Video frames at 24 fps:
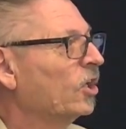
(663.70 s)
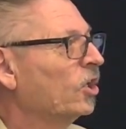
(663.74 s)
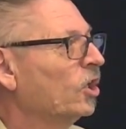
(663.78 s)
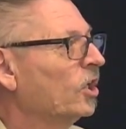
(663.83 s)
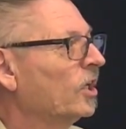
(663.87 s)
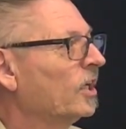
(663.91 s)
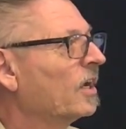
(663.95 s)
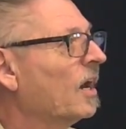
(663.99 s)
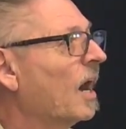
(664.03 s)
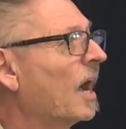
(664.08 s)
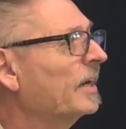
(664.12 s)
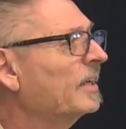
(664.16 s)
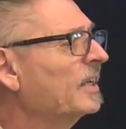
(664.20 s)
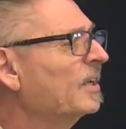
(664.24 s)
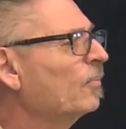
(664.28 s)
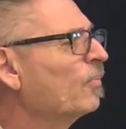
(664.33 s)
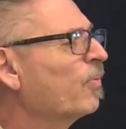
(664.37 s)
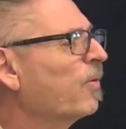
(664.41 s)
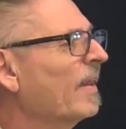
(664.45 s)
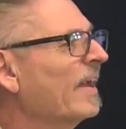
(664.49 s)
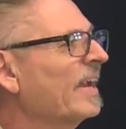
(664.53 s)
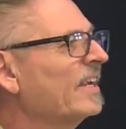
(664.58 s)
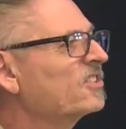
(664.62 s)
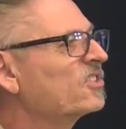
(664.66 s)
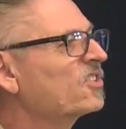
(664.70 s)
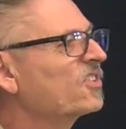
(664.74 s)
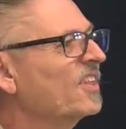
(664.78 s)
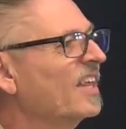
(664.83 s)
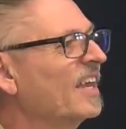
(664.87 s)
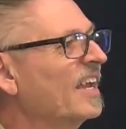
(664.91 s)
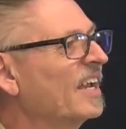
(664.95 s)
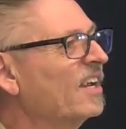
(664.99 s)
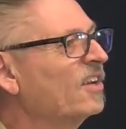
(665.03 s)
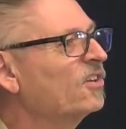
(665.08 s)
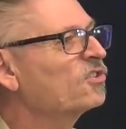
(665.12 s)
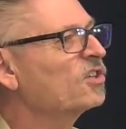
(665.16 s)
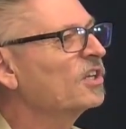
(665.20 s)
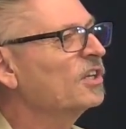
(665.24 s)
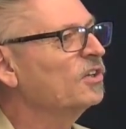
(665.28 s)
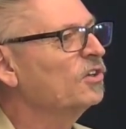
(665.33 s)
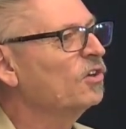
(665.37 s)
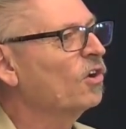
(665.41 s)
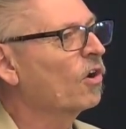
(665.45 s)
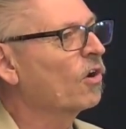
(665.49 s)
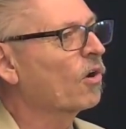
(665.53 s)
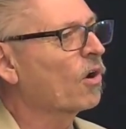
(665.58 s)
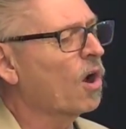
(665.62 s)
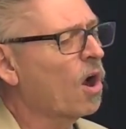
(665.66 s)
God can place things in
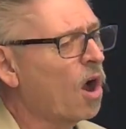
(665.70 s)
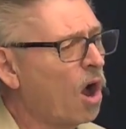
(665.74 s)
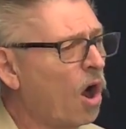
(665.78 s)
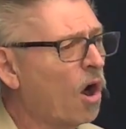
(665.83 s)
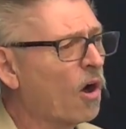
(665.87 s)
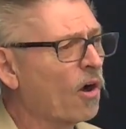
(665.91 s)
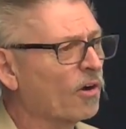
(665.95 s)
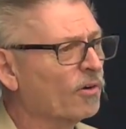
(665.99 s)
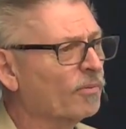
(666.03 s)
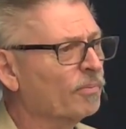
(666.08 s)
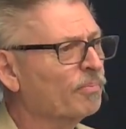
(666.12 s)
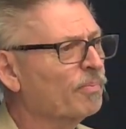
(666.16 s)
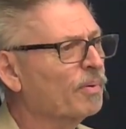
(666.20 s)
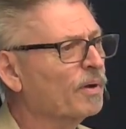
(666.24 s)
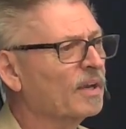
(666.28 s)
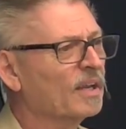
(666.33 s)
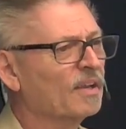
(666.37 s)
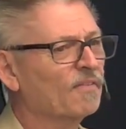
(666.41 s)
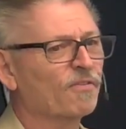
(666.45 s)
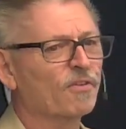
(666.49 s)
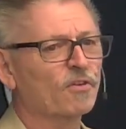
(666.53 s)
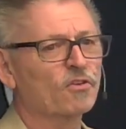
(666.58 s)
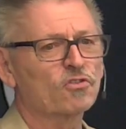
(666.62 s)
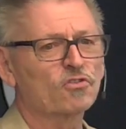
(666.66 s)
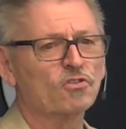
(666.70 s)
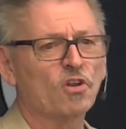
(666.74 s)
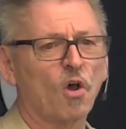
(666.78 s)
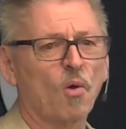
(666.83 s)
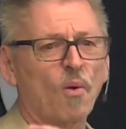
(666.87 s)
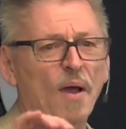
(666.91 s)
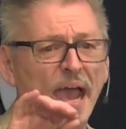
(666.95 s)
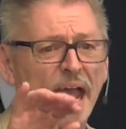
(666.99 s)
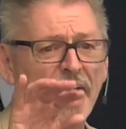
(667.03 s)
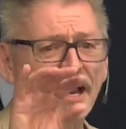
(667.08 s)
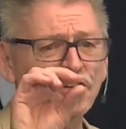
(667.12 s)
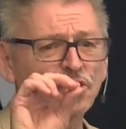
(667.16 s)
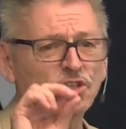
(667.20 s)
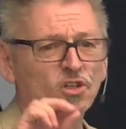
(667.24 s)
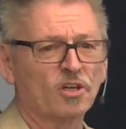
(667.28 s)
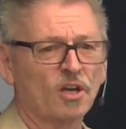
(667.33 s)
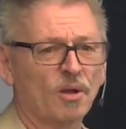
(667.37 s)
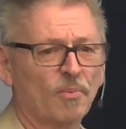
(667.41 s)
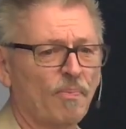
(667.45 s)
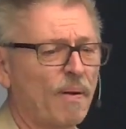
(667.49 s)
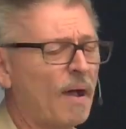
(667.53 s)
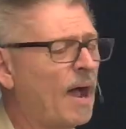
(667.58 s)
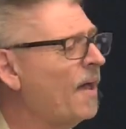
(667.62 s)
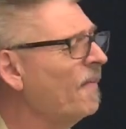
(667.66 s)
your heart, but if there's no action
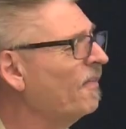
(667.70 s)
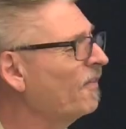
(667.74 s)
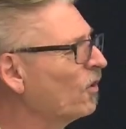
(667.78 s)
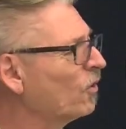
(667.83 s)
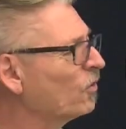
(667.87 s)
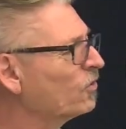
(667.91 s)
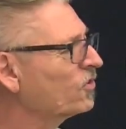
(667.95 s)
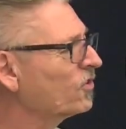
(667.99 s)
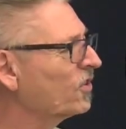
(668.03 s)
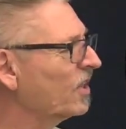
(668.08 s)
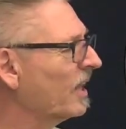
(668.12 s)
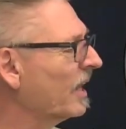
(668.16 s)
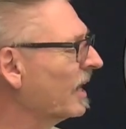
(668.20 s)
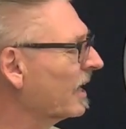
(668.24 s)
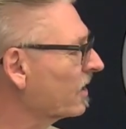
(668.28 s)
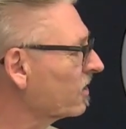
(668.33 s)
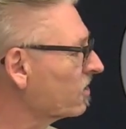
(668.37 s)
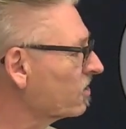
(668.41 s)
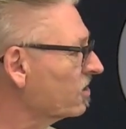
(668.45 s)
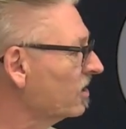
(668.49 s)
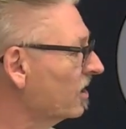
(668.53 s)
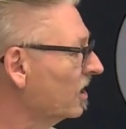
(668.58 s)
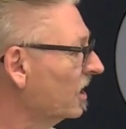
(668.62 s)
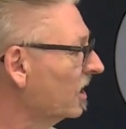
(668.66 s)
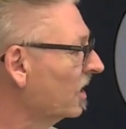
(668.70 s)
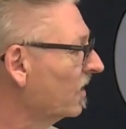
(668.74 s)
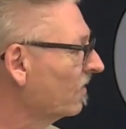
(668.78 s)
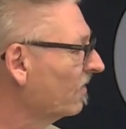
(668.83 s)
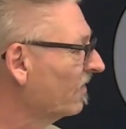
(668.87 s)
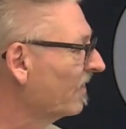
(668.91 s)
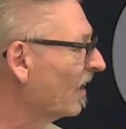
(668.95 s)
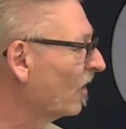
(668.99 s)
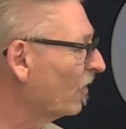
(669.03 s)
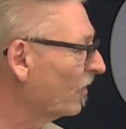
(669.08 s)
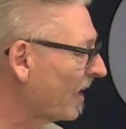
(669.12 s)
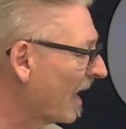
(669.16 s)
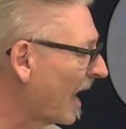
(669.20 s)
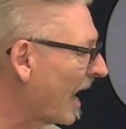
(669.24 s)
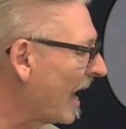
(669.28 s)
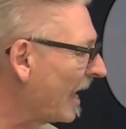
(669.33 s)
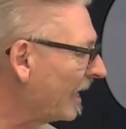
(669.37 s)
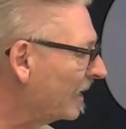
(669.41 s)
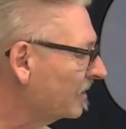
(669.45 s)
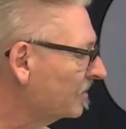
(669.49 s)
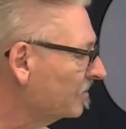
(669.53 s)
upon those things, they'll die.